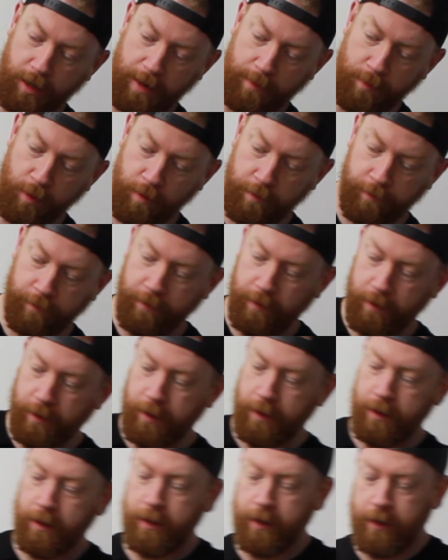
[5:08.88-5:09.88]
them off,
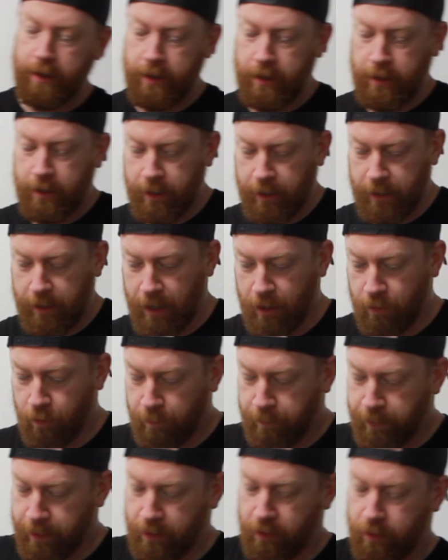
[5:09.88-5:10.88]
and that
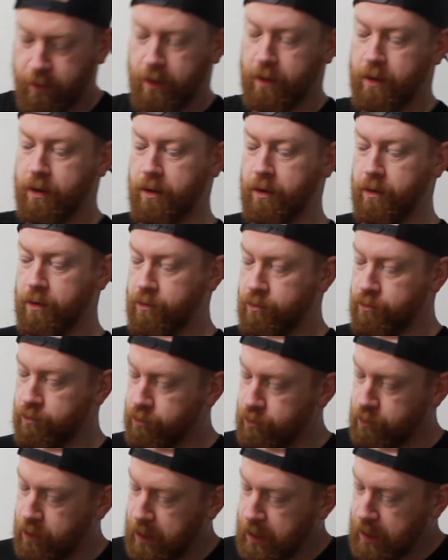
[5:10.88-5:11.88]
opens
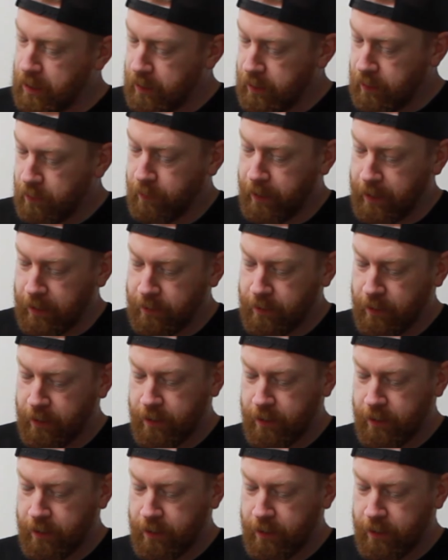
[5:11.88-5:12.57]
really wide,